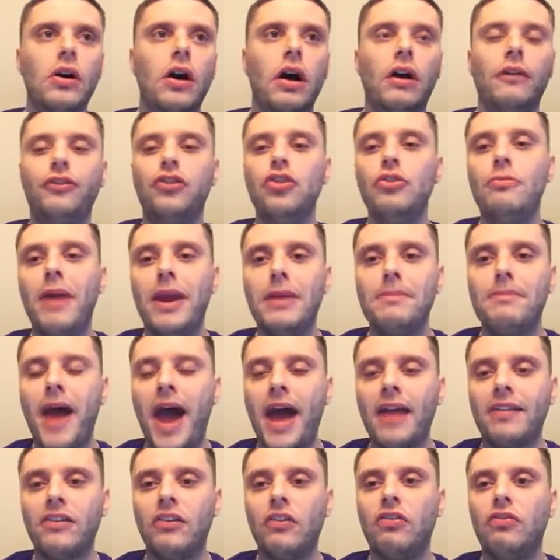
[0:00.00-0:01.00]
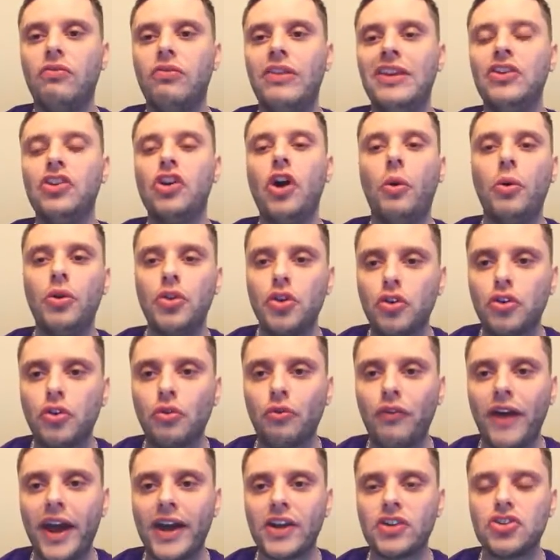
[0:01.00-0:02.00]
a few made baskets didn't go in your
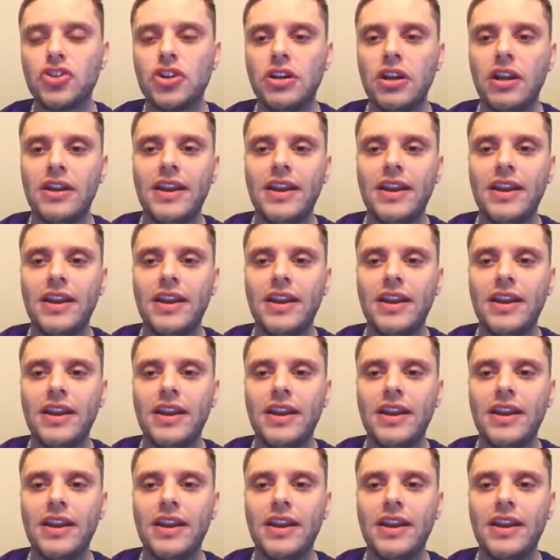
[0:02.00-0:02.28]
direction